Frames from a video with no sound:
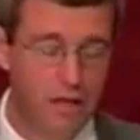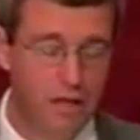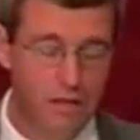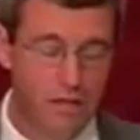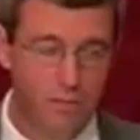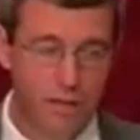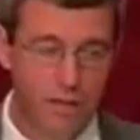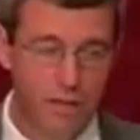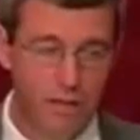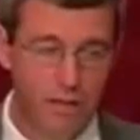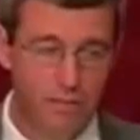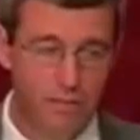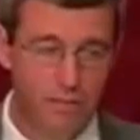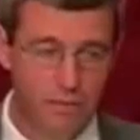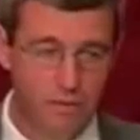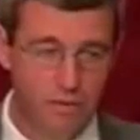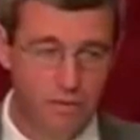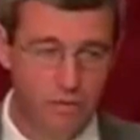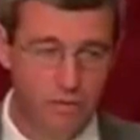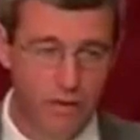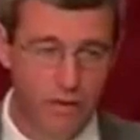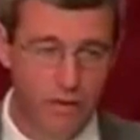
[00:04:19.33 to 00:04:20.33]
to be able
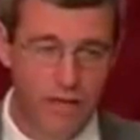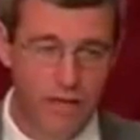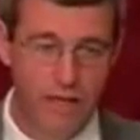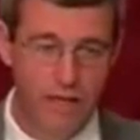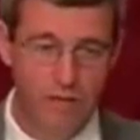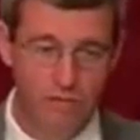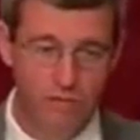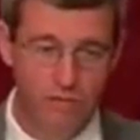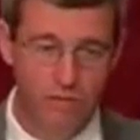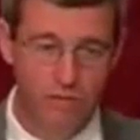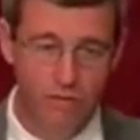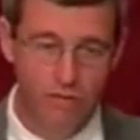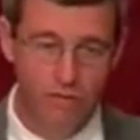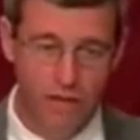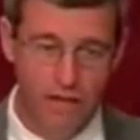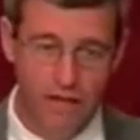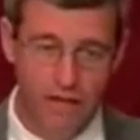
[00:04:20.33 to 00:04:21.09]
to wade through the